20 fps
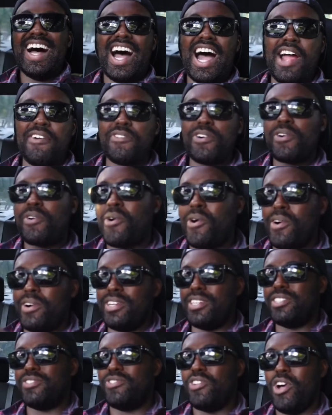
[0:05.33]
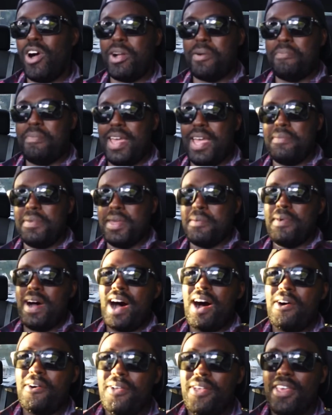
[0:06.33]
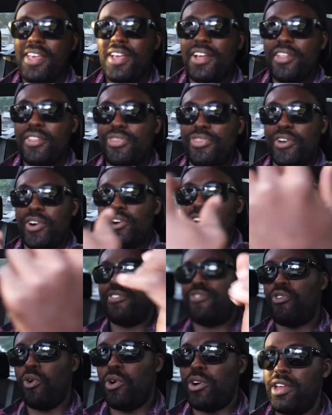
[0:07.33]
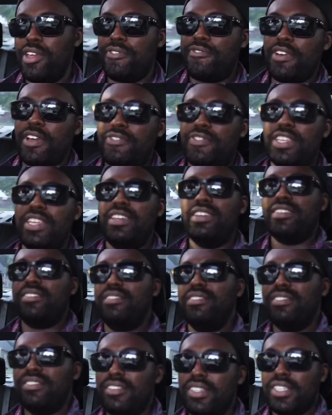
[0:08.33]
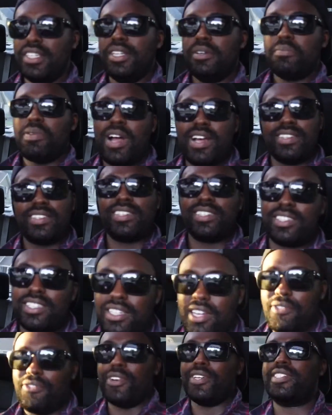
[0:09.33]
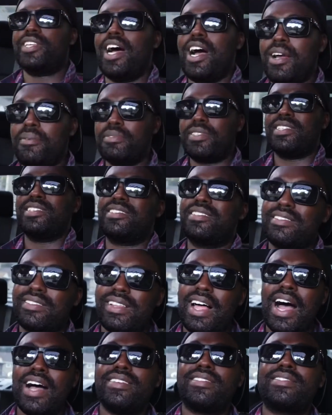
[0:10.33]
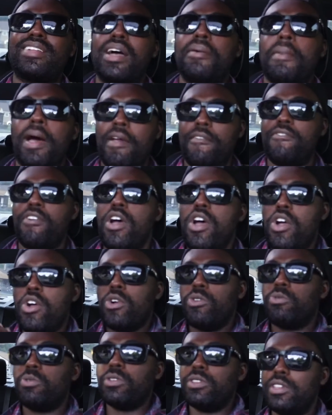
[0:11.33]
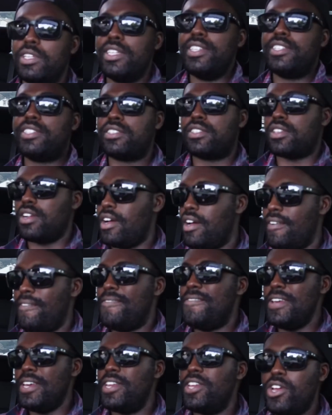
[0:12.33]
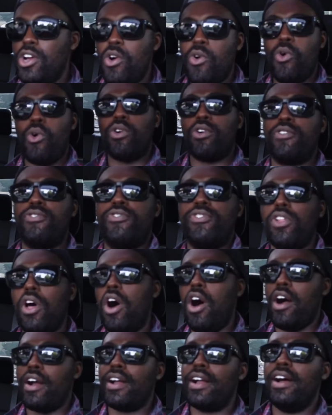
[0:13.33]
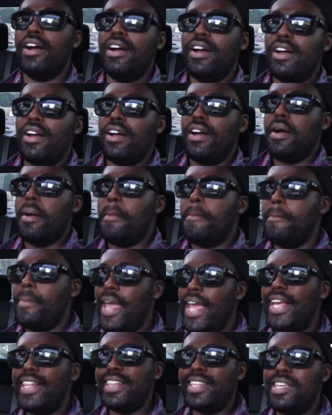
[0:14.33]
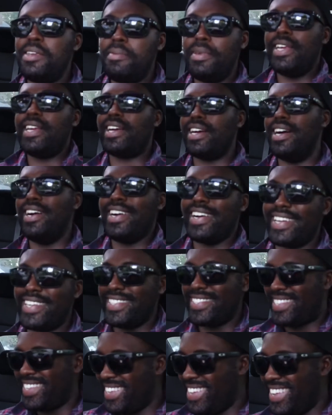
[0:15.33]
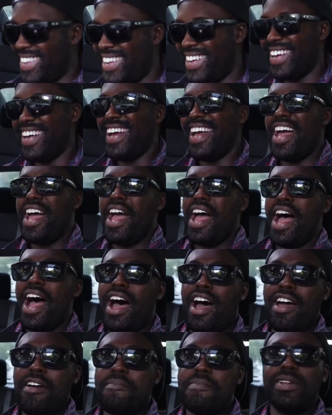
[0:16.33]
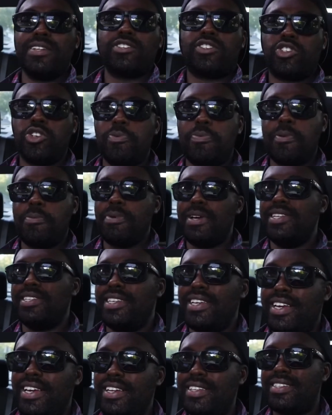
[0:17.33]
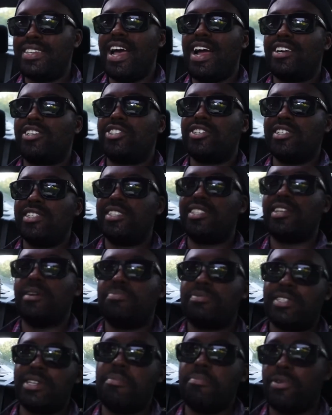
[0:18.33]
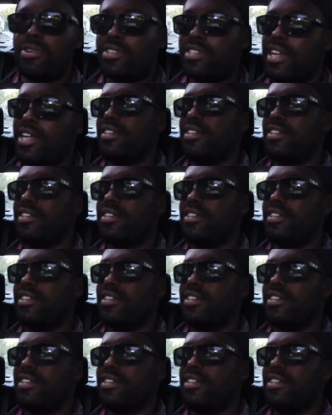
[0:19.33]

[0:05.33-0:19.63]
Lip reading: I've recorded this vlog maybe about 30, 40, 50, probably 60 different times since the last time I've released a video or vlog. Mainly because I've been super busy. It's actually September. Today